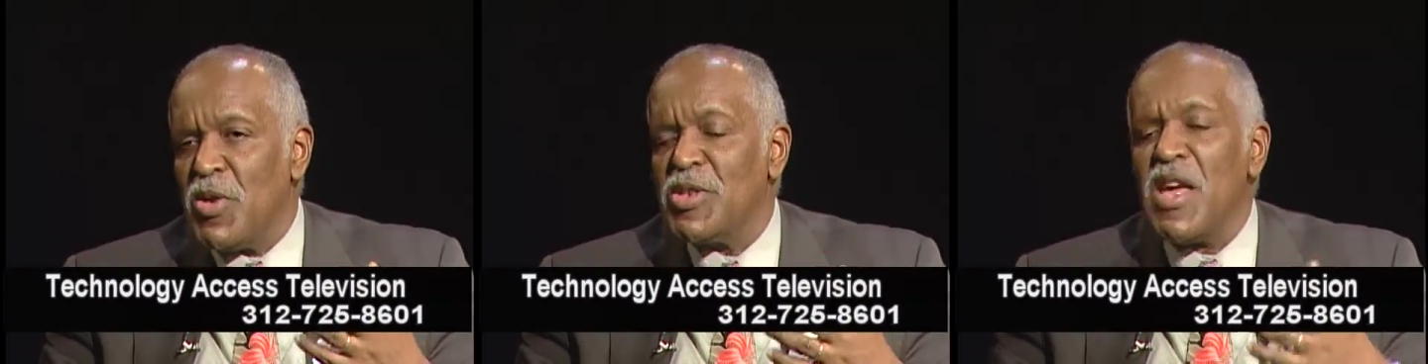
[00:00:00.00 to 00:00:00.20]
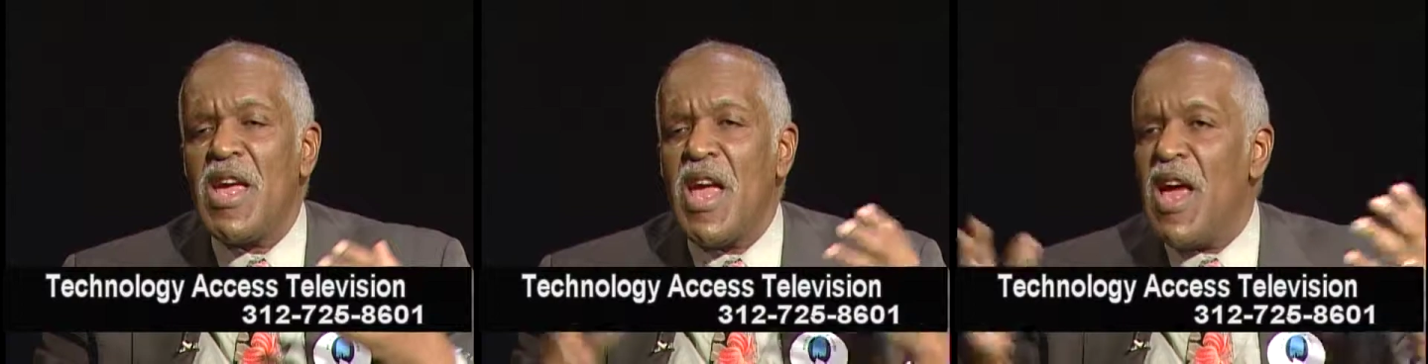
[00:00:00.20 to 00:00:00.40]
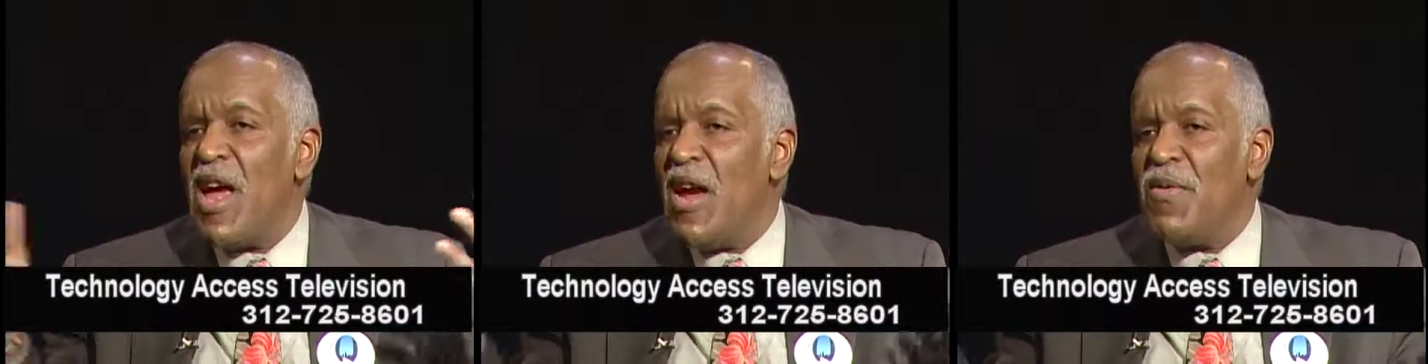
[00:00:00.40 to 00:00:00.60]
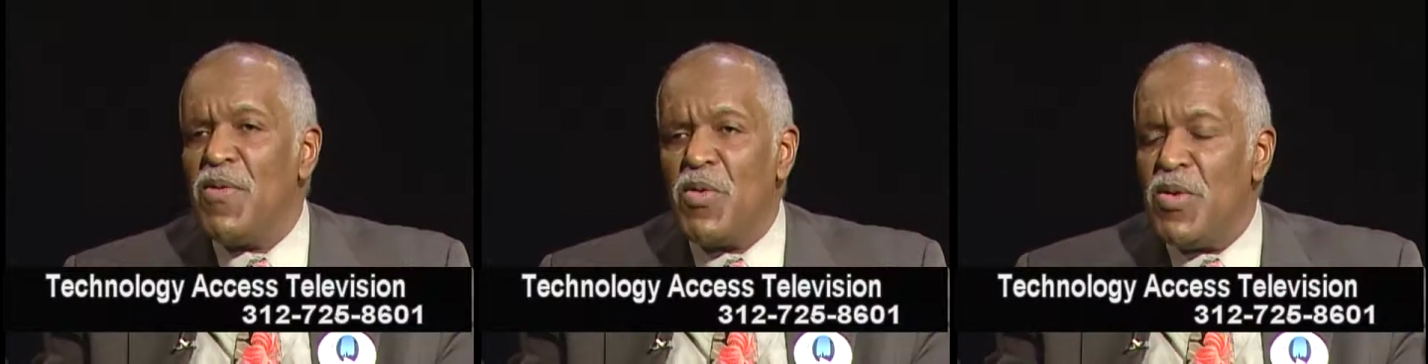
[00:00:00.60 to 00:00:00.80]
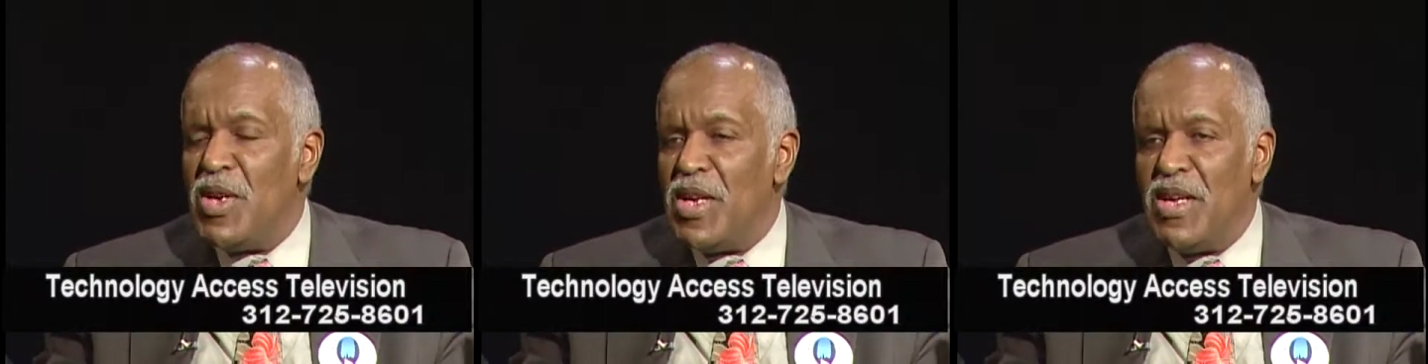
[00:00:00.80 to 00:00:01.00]
is
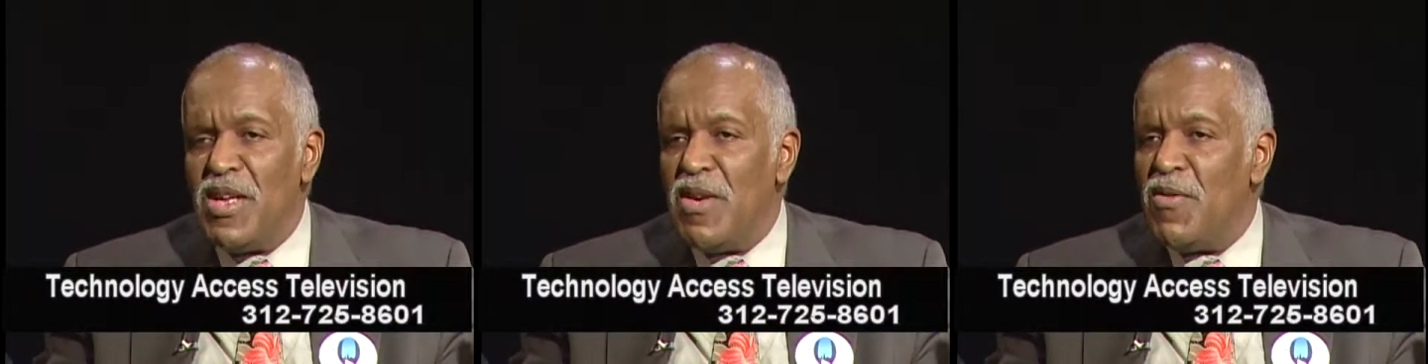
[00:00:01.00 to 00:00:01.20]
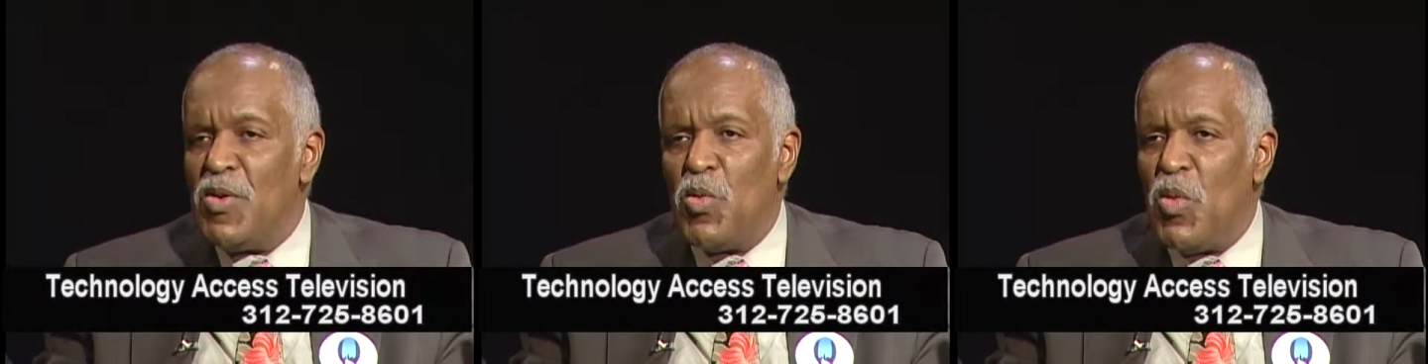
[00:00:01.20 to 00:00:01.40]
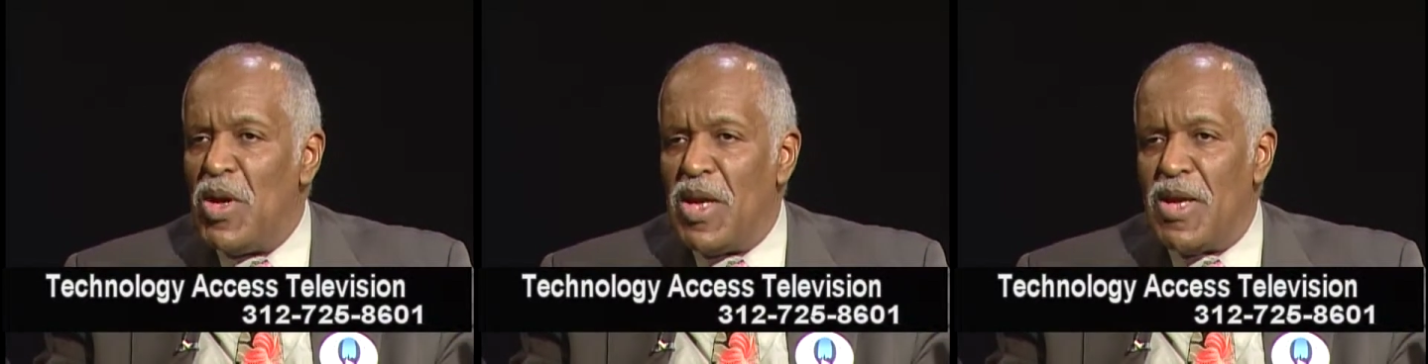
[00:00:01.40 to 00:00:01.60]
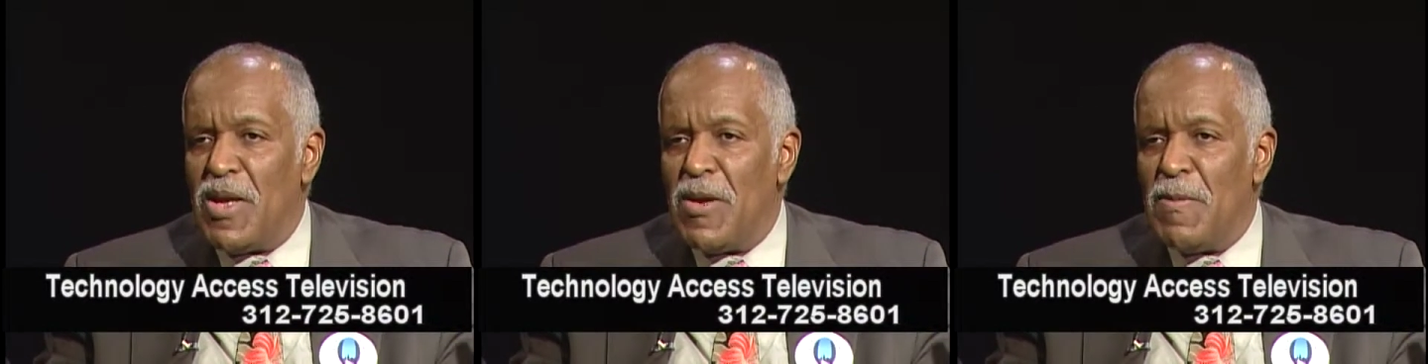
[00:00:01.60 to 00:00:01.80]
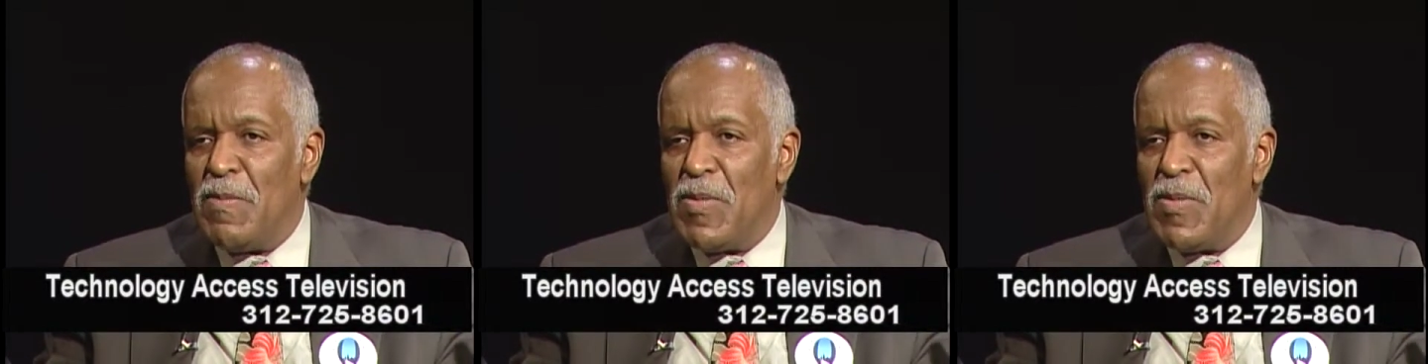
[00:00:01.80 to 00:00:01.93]
every given week,